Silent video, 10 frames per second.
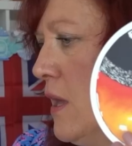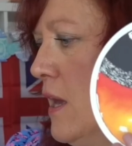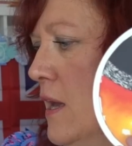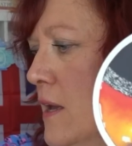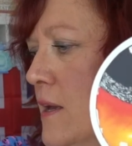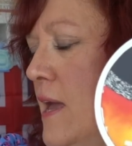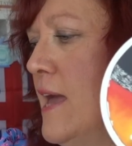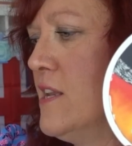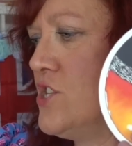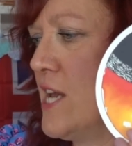
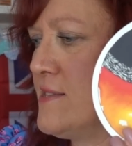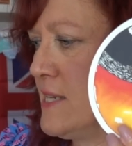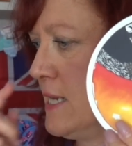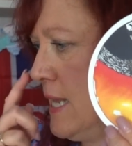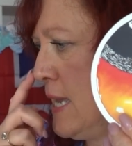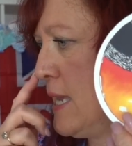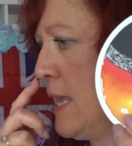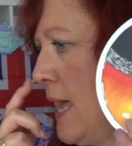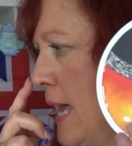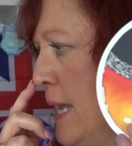energetically,
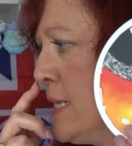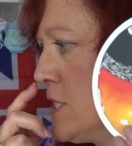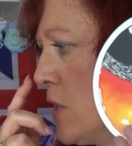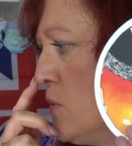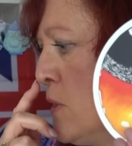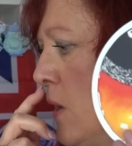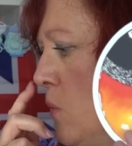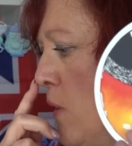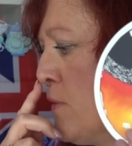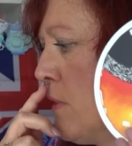and I don't know
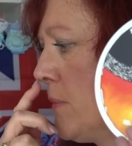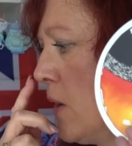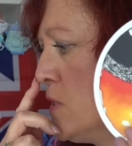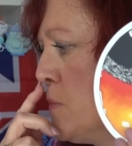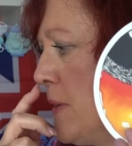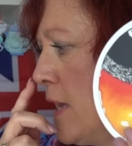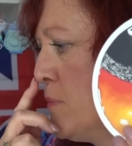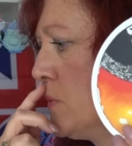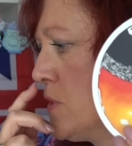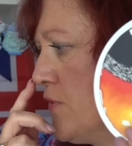whether I'm going to be
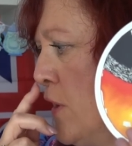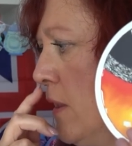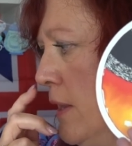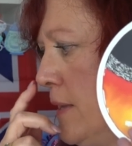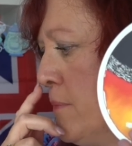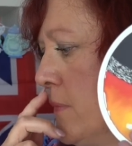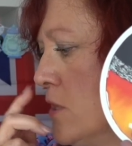able to fly.